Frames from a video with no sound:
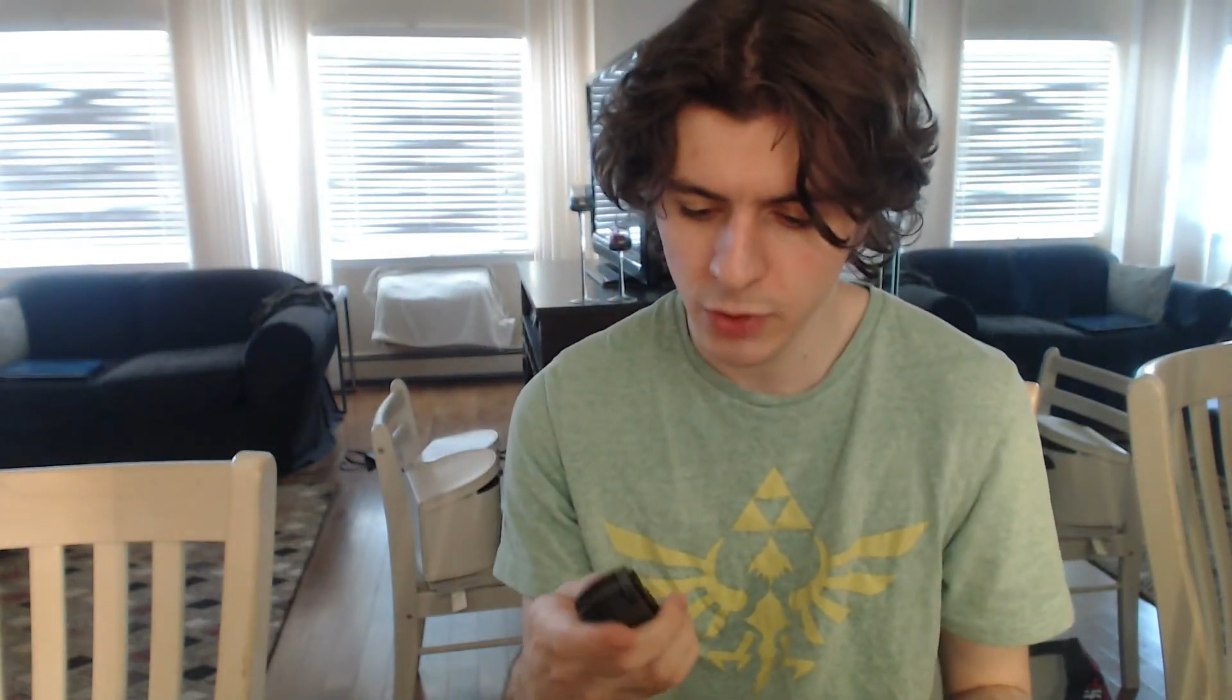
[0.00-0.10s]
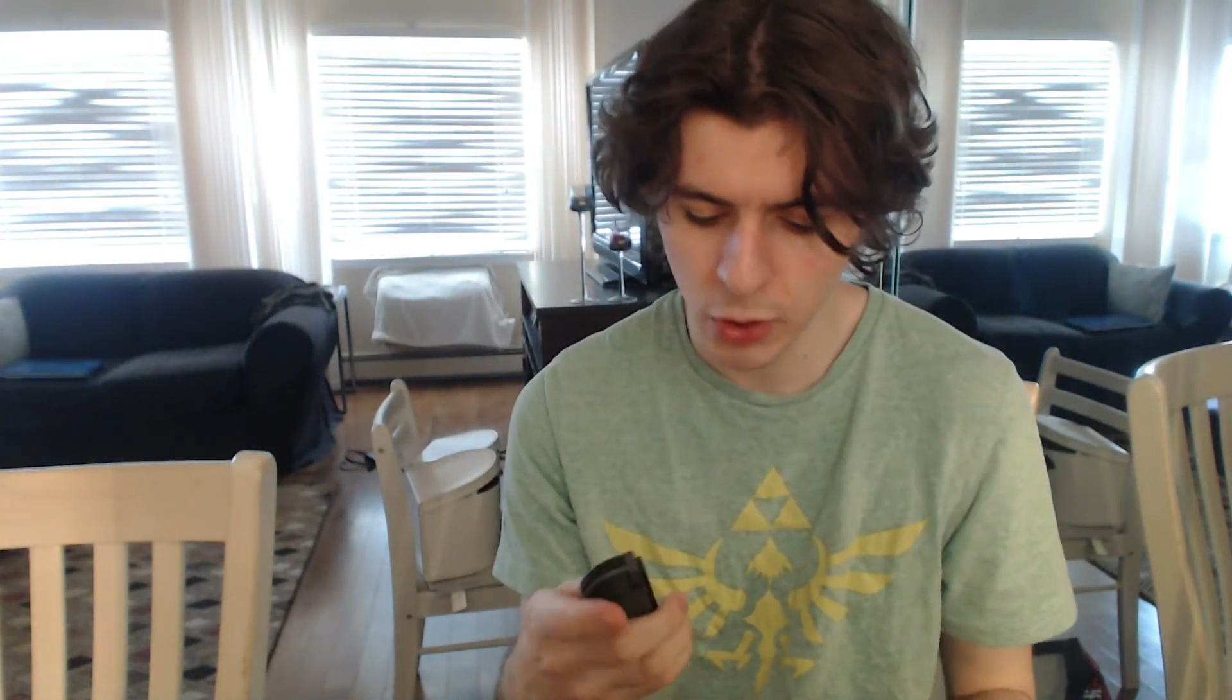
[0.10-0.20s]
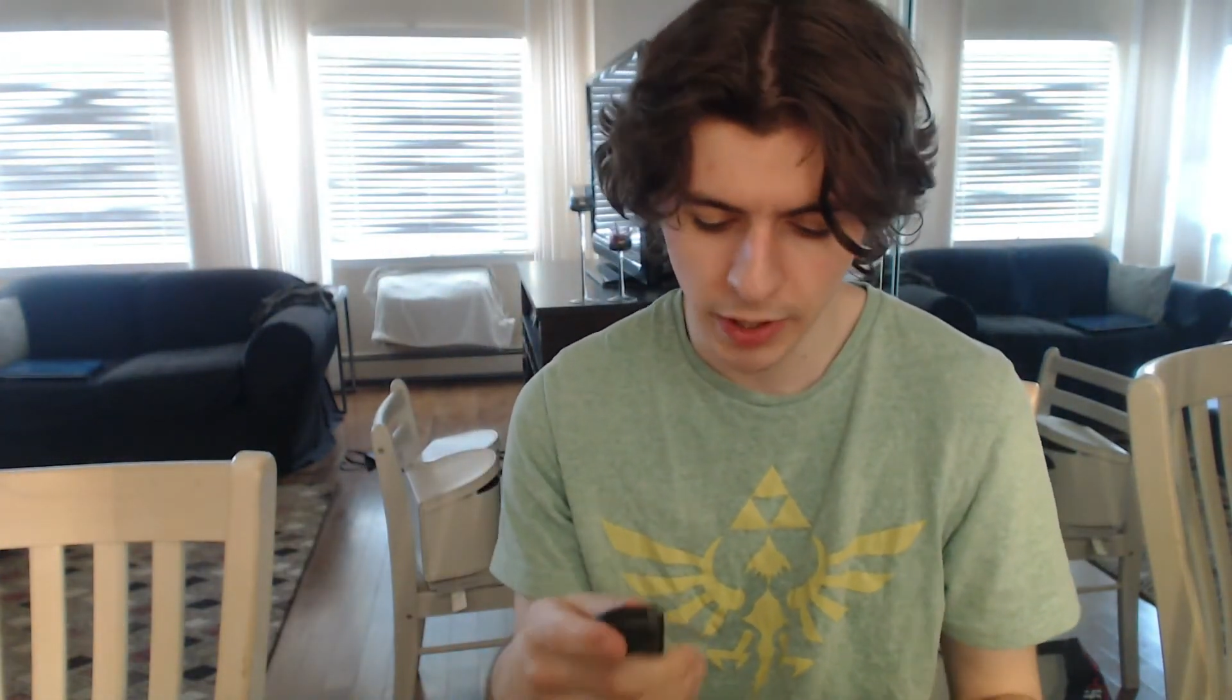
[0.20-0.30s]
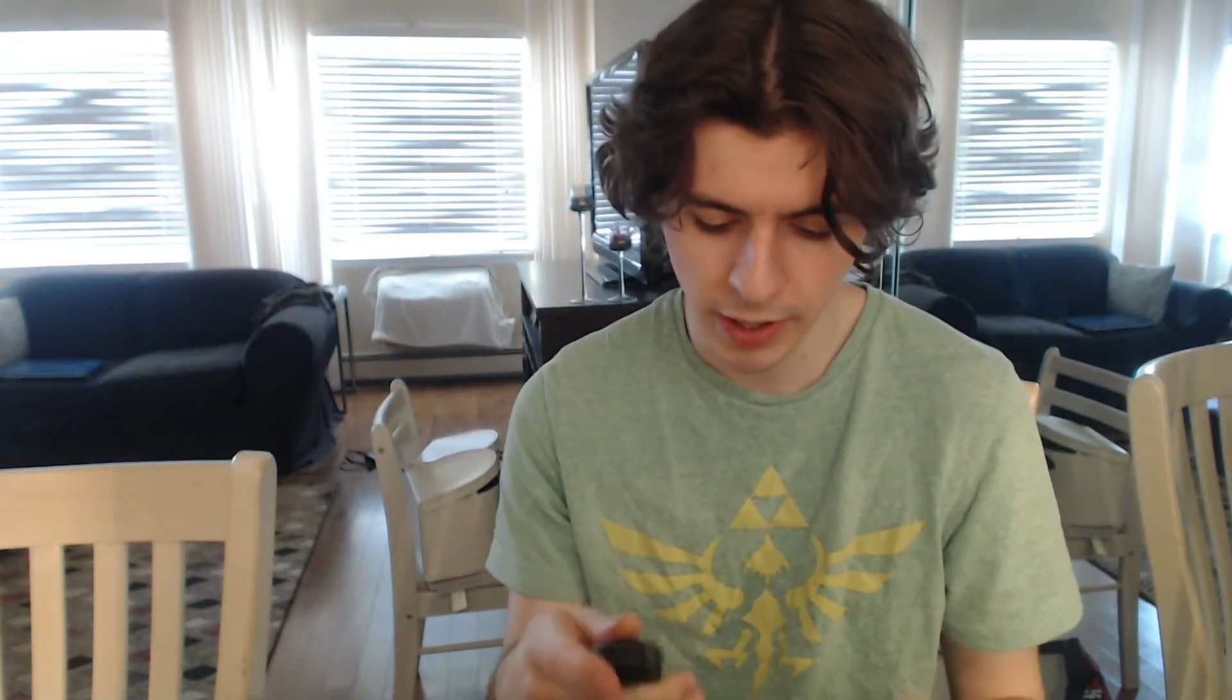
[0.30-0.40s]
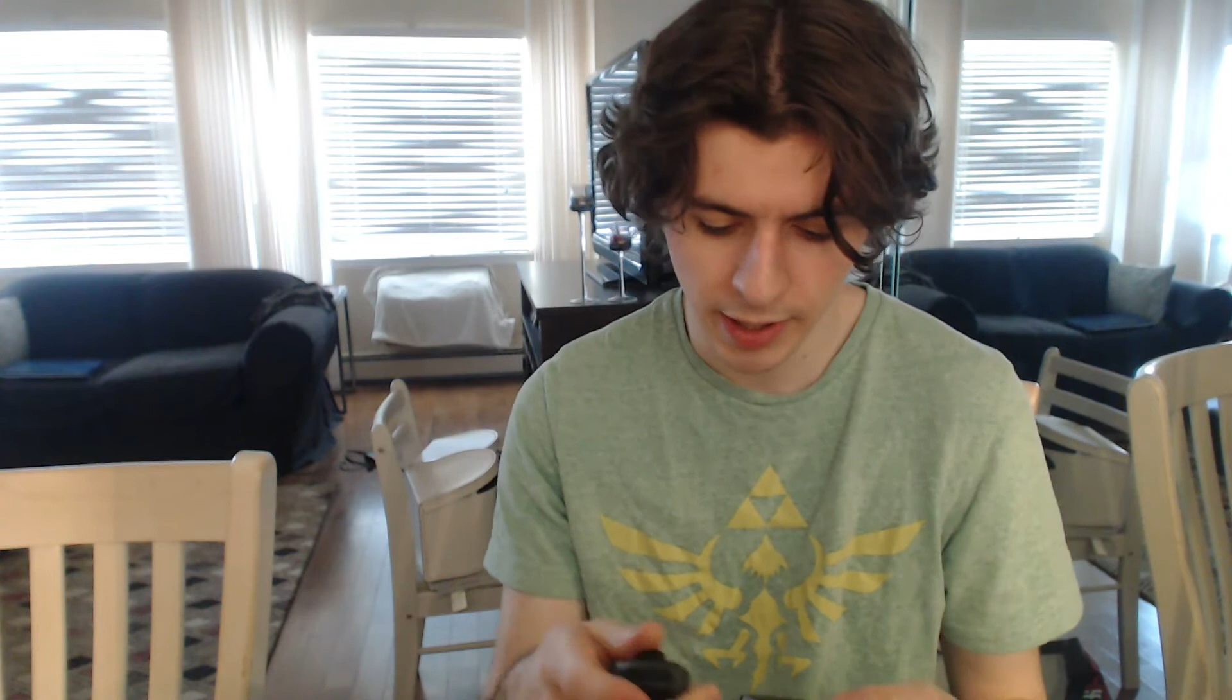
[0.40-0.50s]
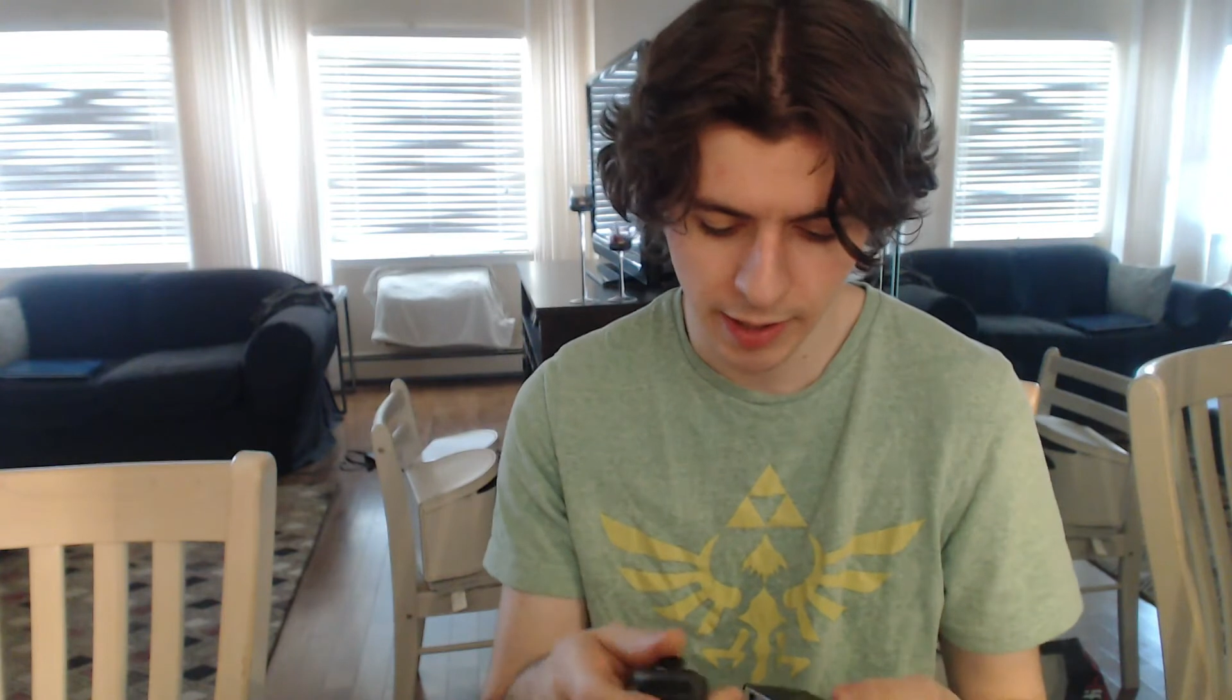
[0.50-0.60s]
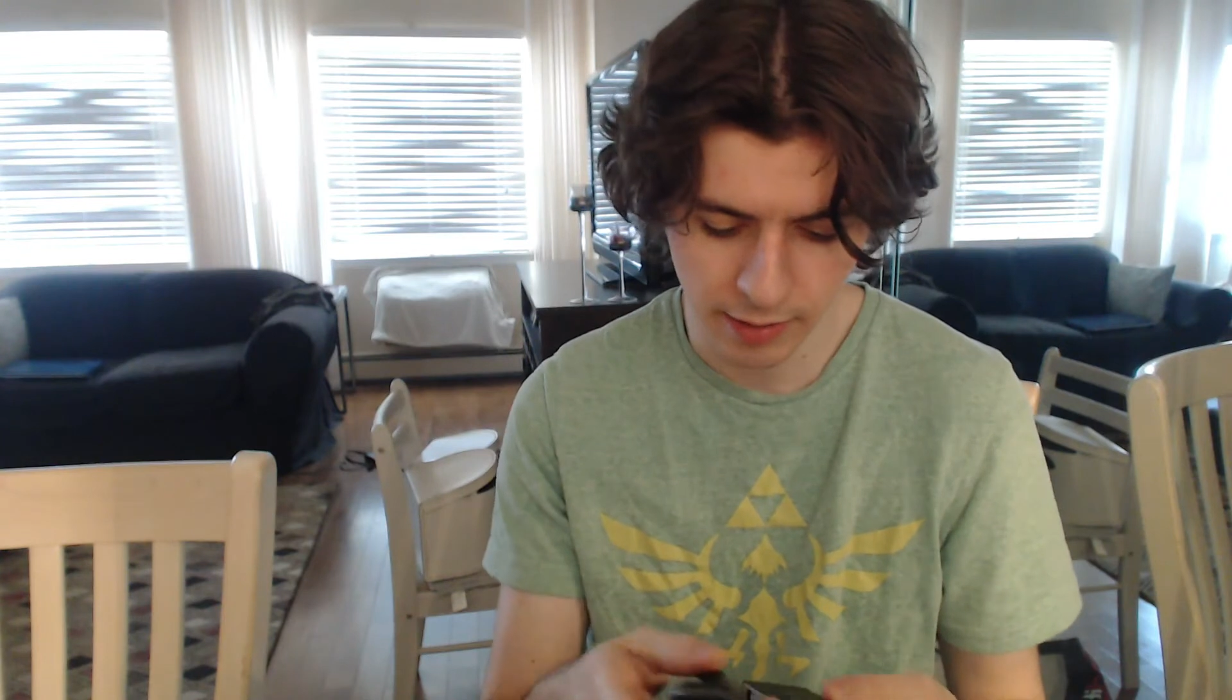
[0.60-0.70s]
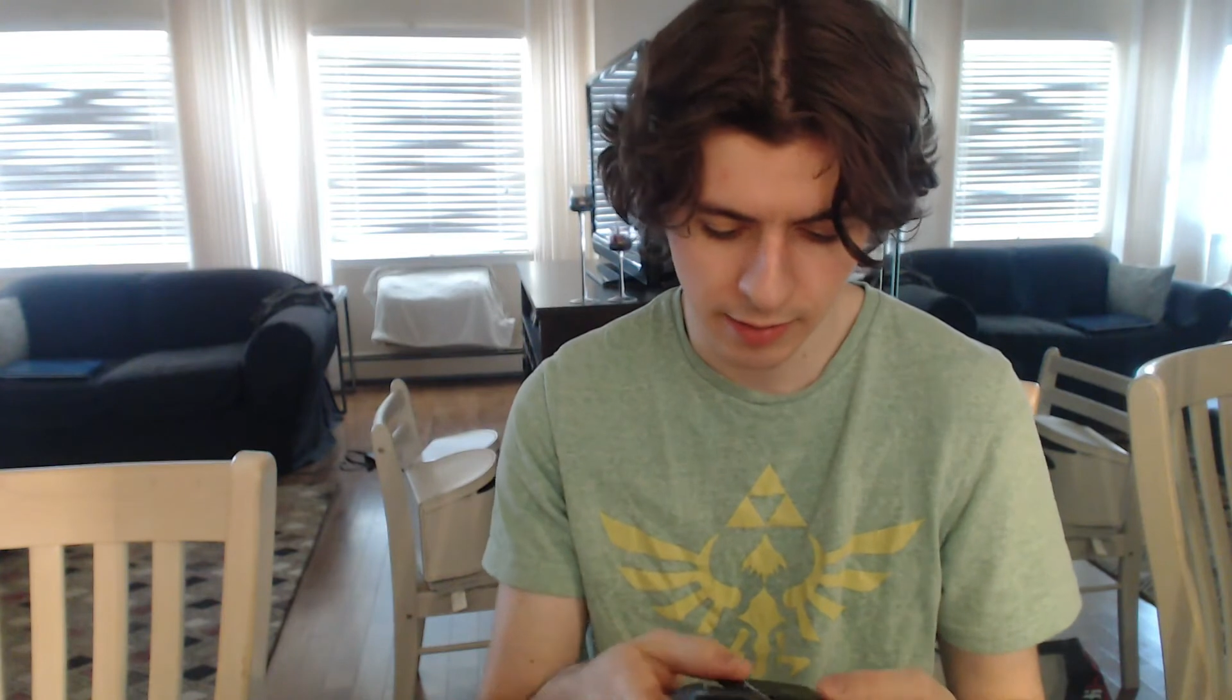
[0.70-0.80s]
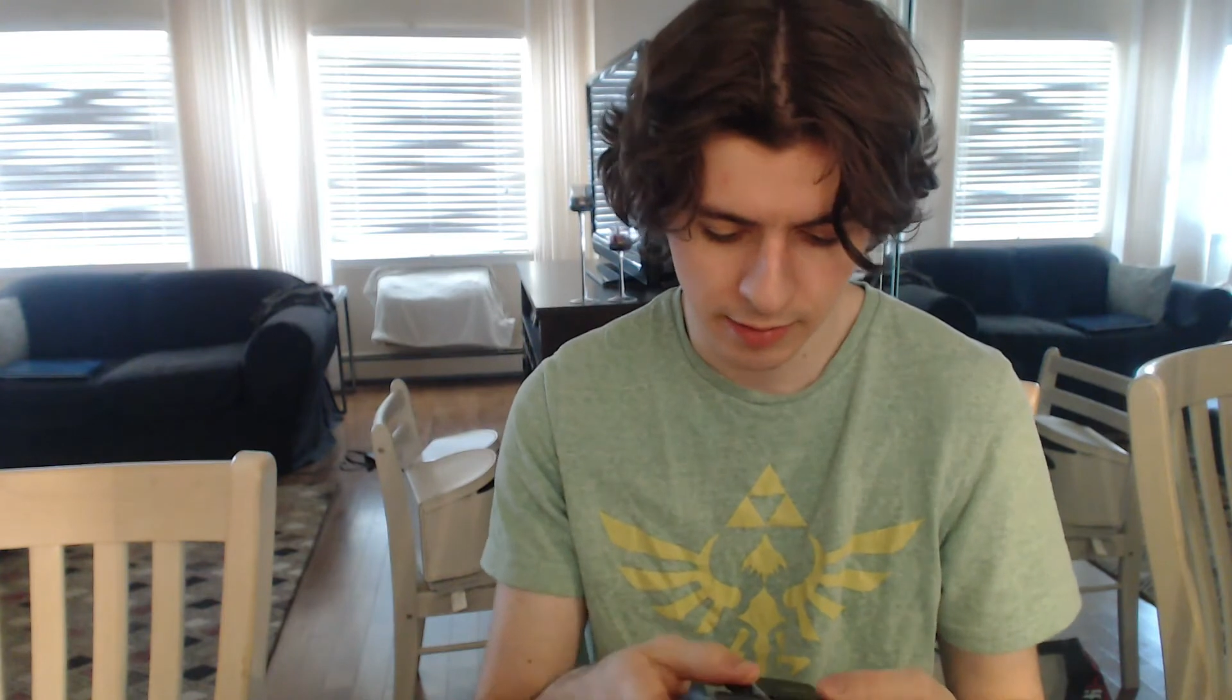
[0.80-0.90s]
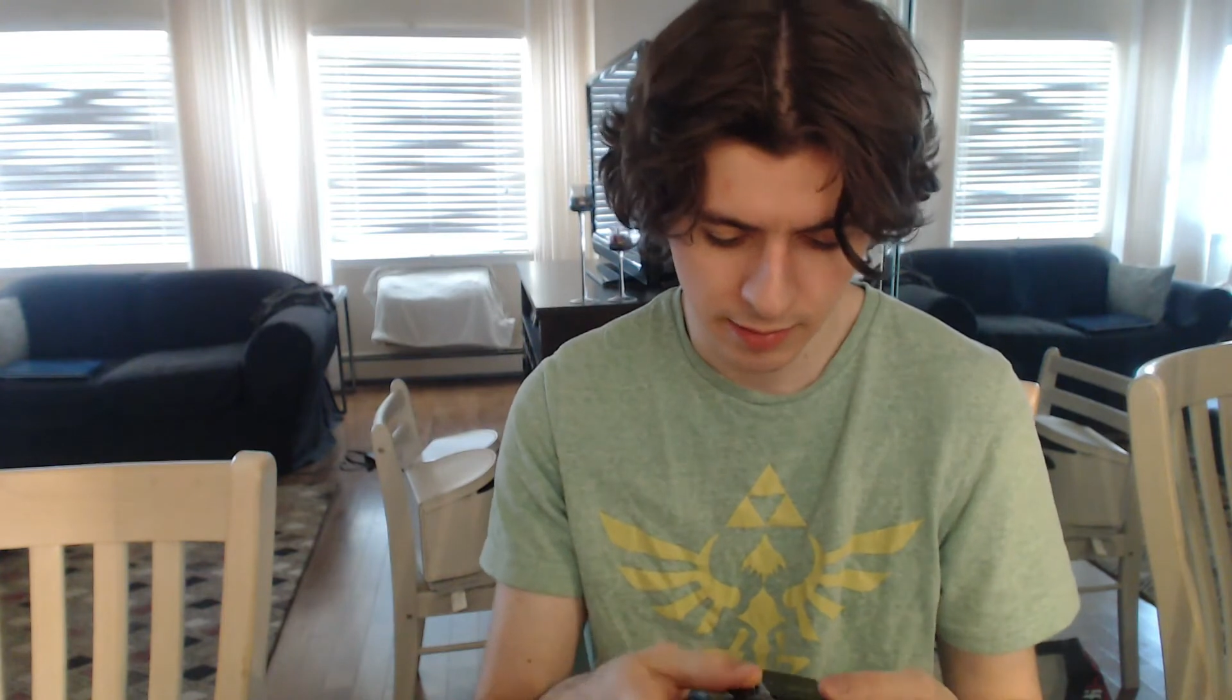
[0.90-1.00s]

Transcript: Joy-Con